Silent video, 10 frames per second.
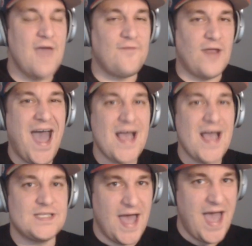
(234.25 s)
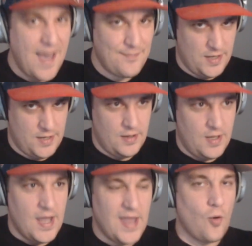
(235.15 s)
if it has to happen
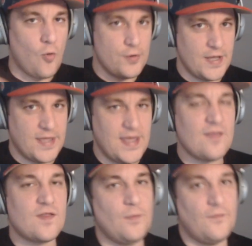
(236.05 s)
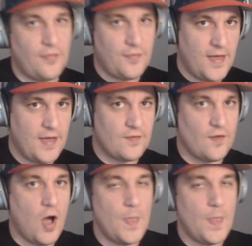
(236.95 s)
in order to get some of the things